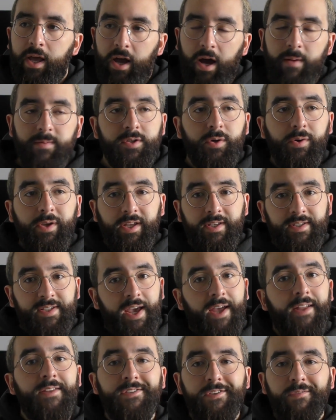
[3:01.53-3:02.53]
I'm talking
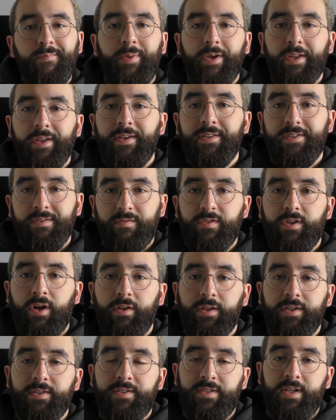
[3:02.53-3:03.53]
tens of billions of
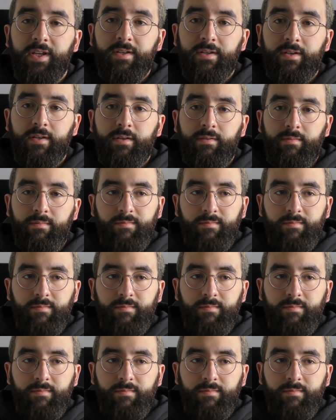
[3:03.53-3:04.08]
dollars in